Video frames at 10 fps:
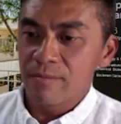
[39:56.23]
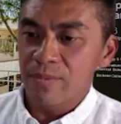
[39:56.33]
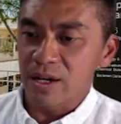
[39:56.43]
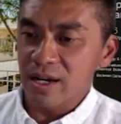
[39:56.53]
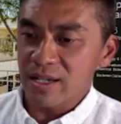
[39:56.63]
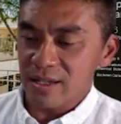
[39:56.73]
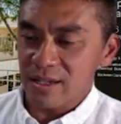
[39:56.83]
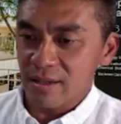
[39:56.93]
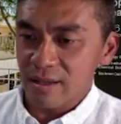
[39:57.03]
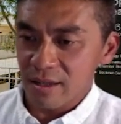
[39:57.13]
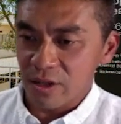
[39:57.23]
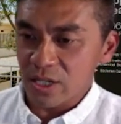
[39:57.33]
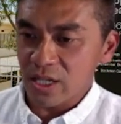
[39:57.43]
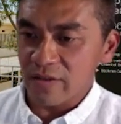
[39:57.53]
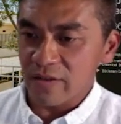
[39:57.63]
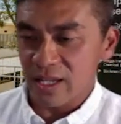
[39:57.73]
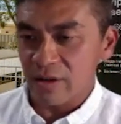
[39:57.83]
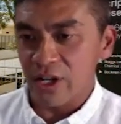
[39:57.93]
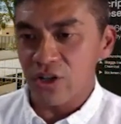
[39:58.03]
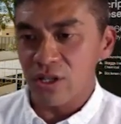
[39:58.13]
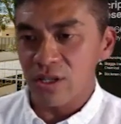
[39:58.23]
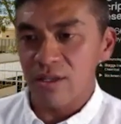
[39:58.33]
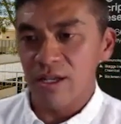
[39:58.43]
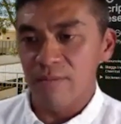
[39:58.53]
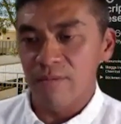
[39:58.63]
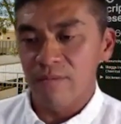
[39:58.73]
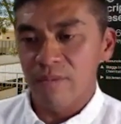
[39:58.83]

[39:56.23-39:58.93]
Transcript: beyond the use as a single agent, um,